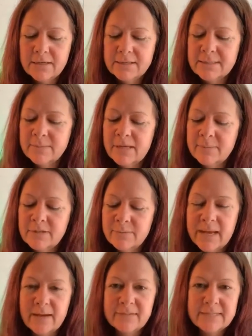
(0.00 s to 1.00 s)
Sometimes you
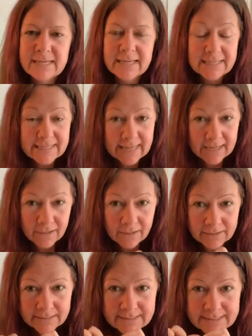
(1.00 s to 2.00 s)
might have to take a nail
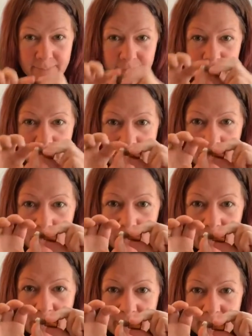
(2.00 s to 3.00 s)
and separate
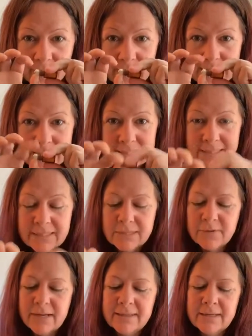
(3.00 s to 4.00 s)
where the plastic
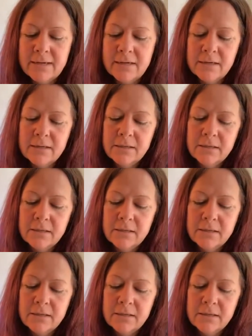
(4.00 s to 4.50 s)
is right there.